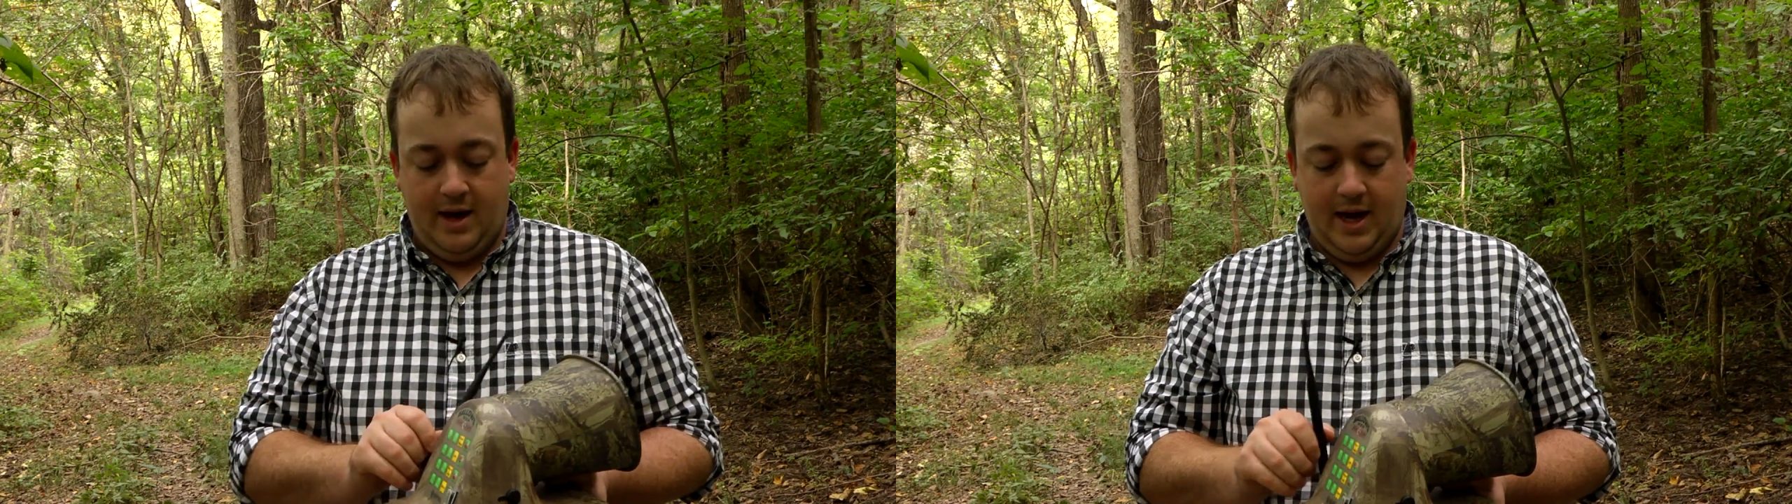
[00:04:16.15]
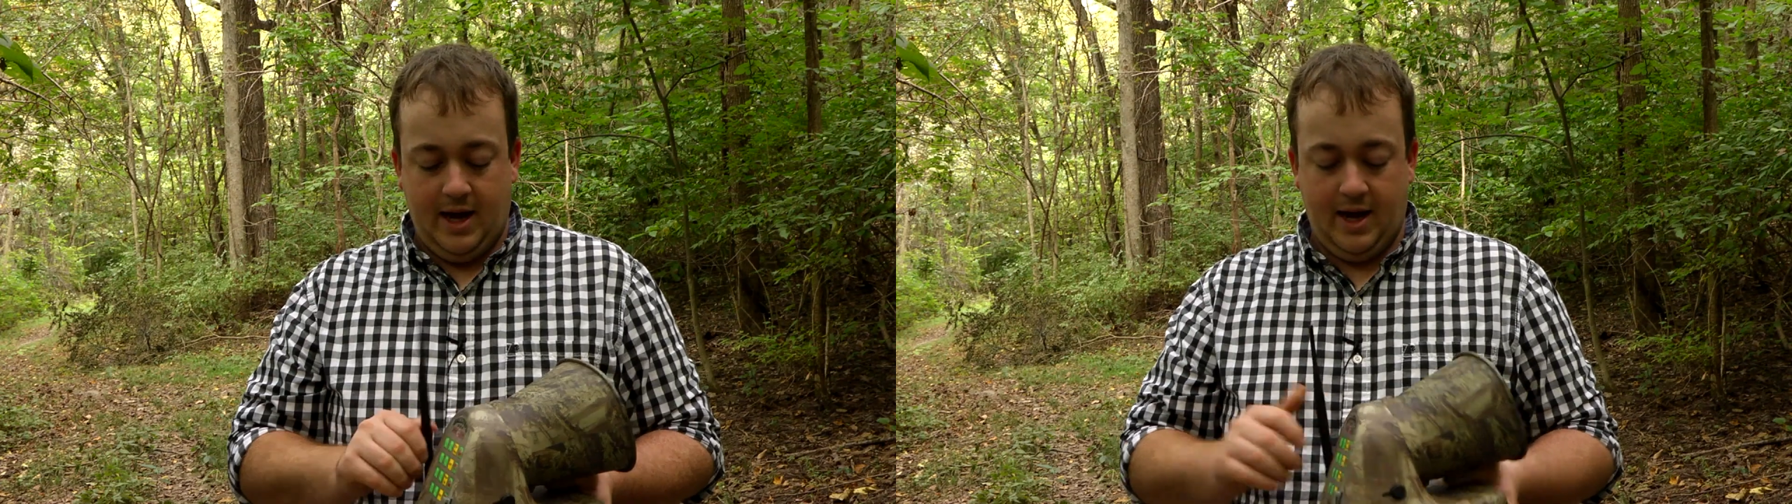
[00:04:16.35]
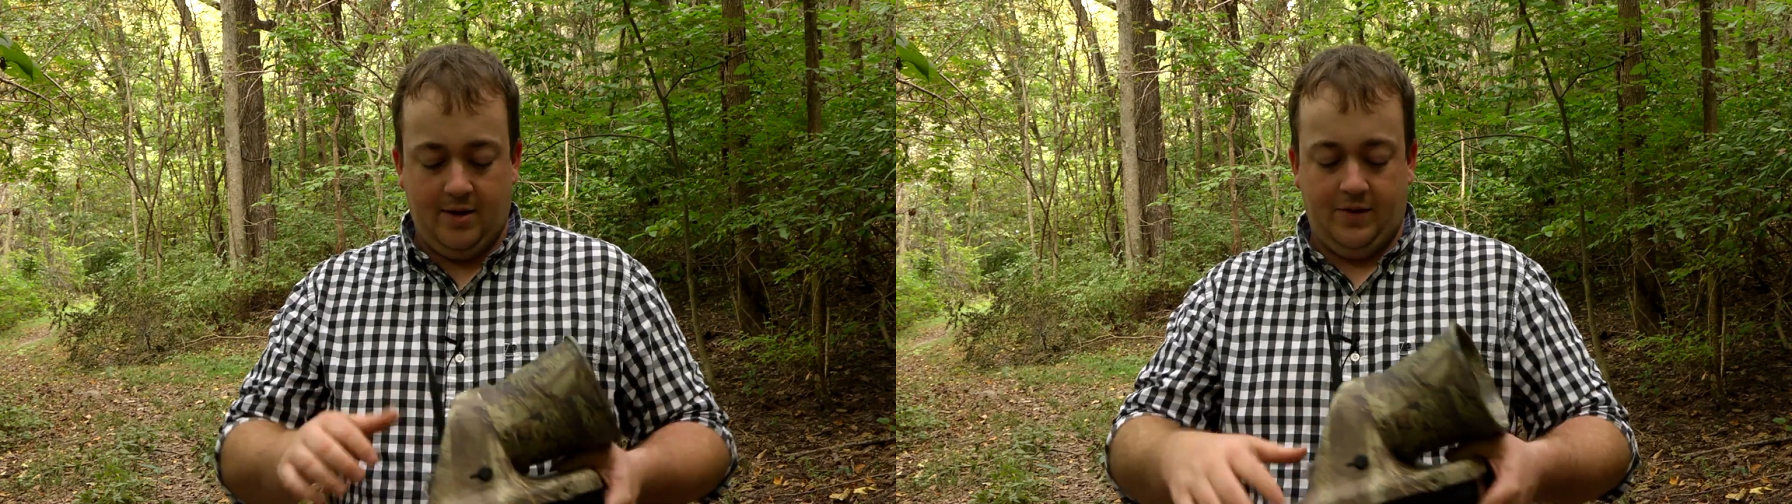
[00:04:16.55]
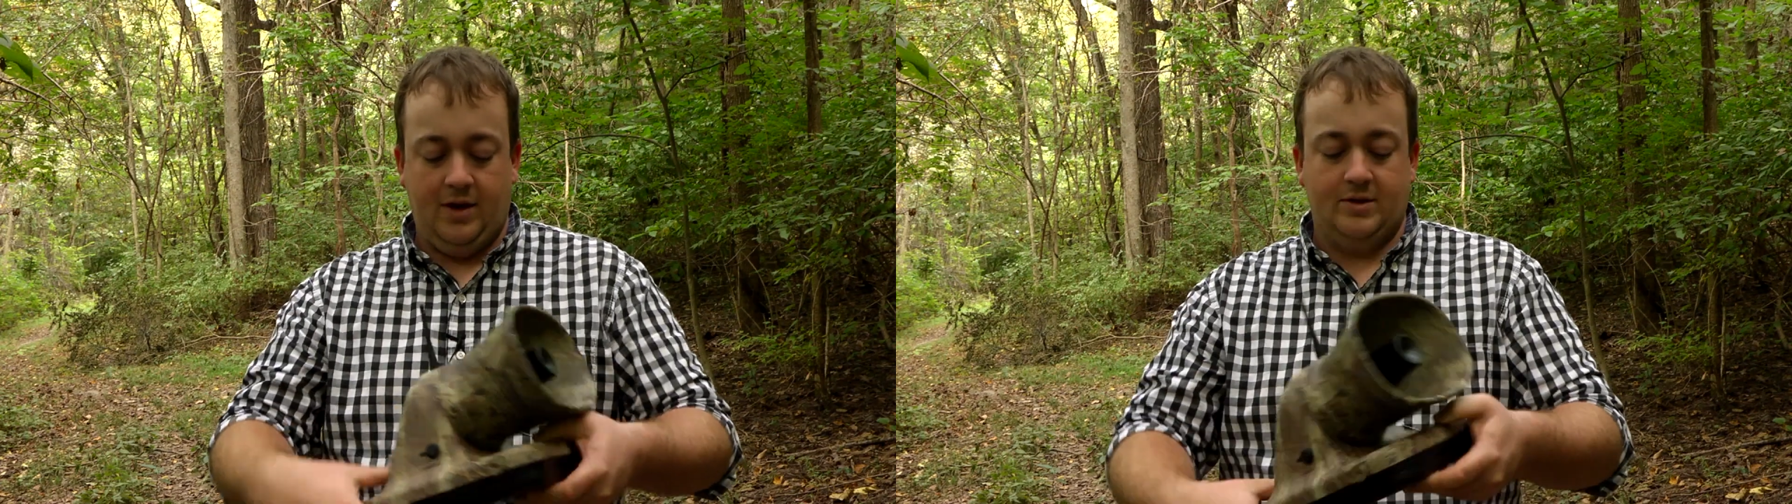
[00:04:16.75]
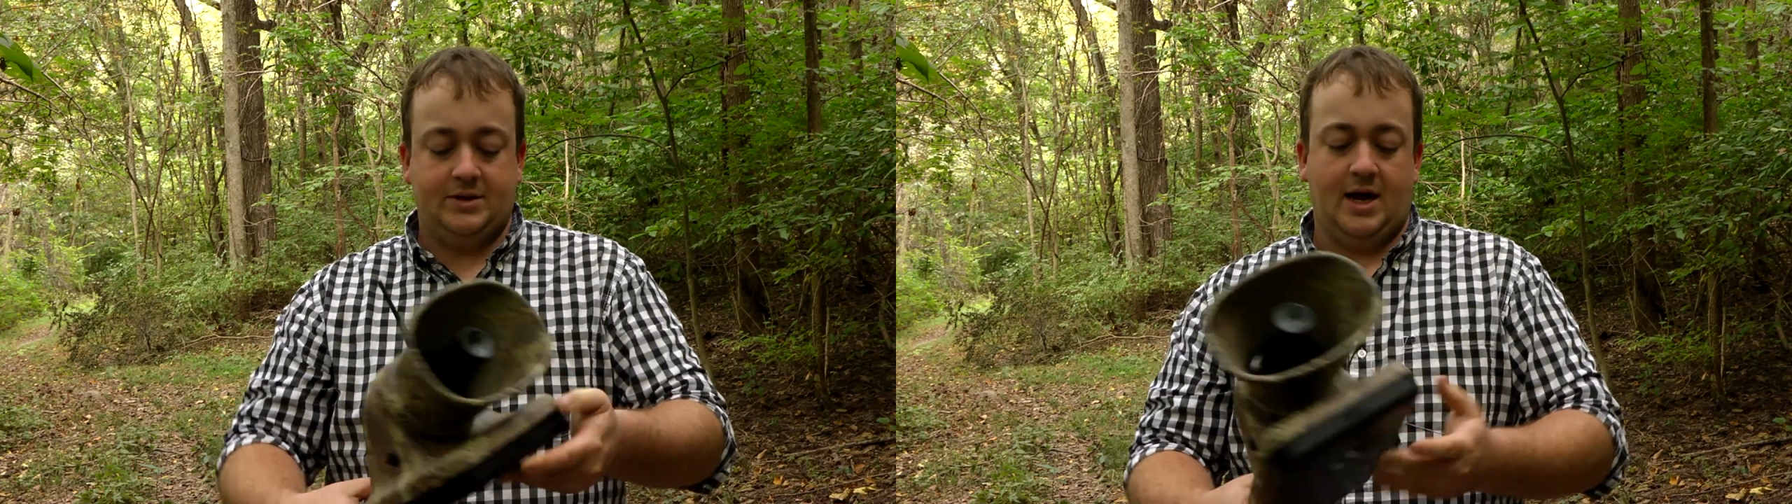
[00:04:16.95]
And on the
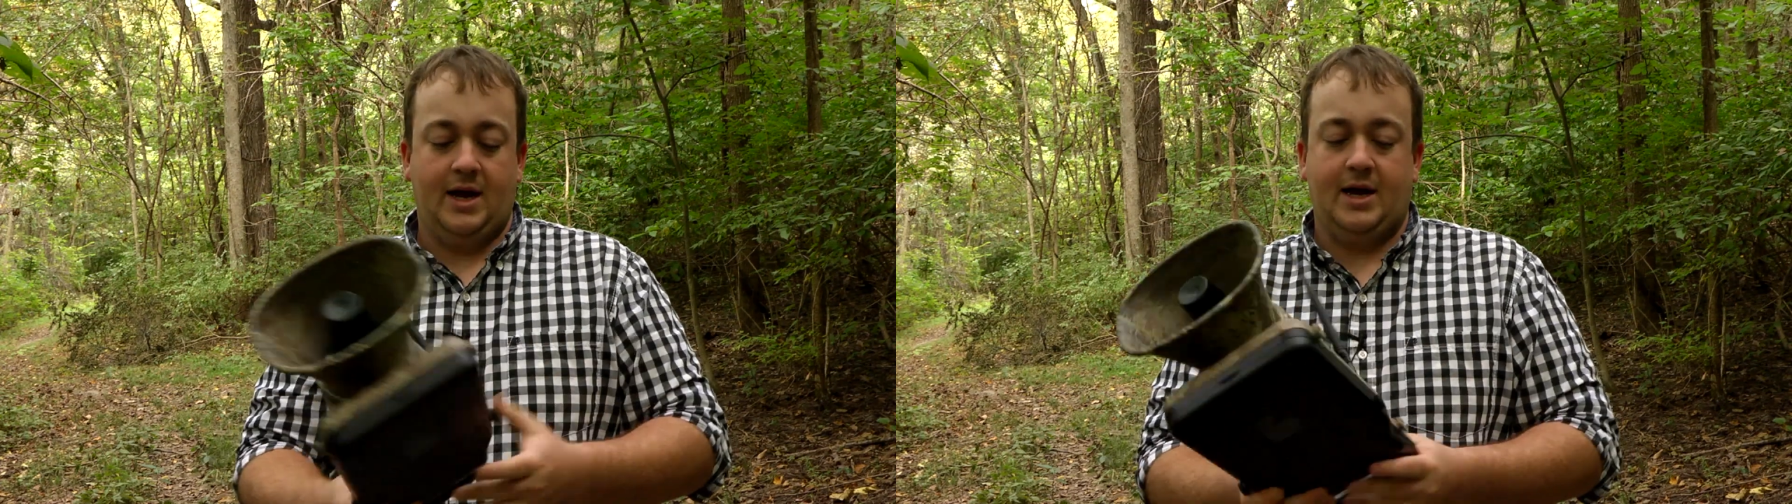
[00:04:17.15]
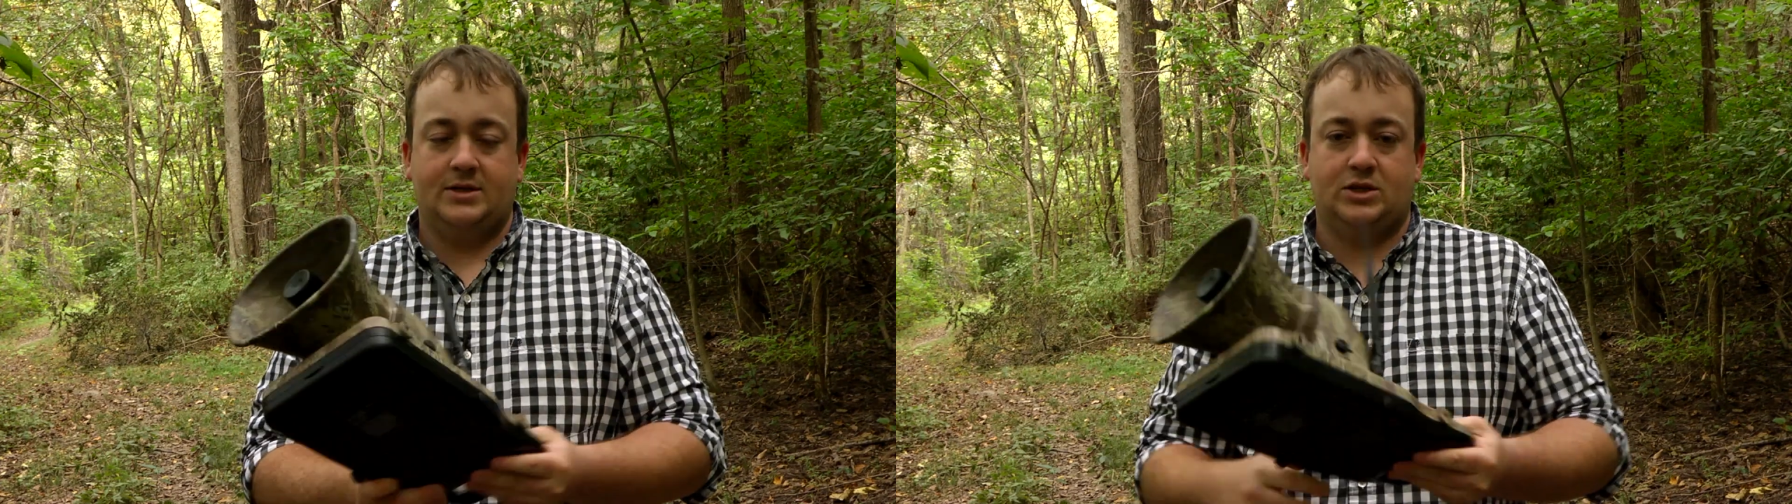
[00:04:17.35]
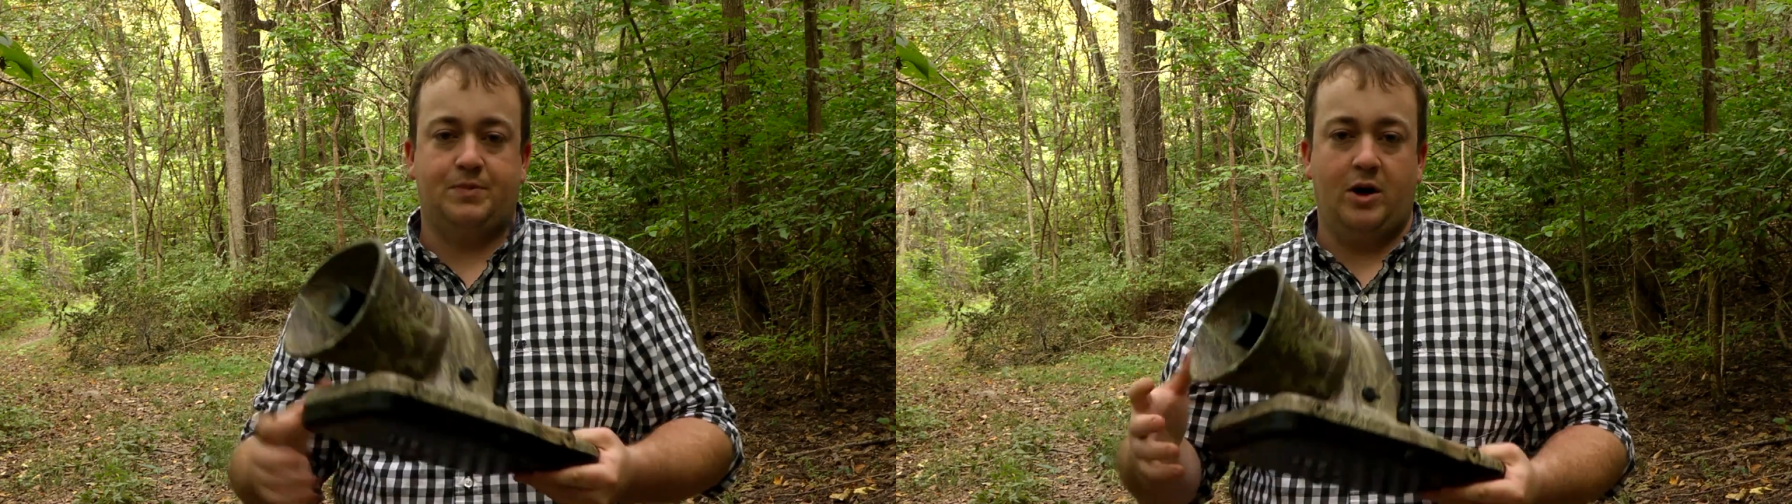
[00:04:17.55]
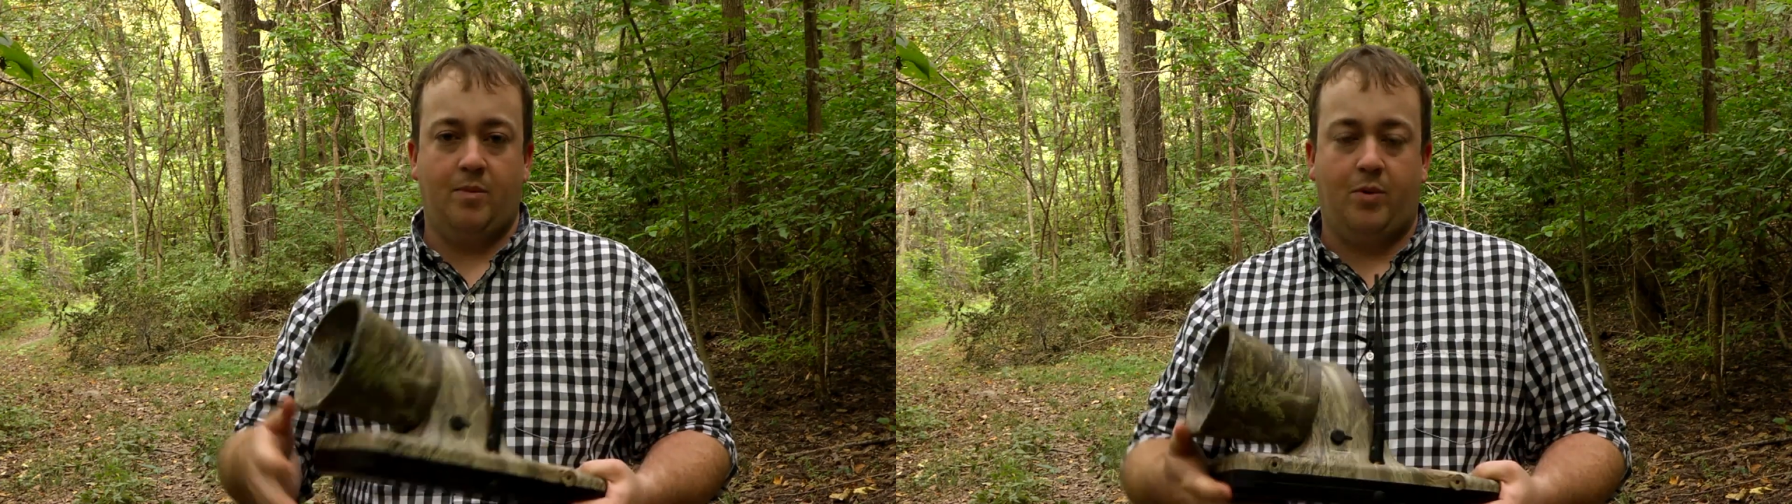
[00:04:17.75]
other side, it has a speaker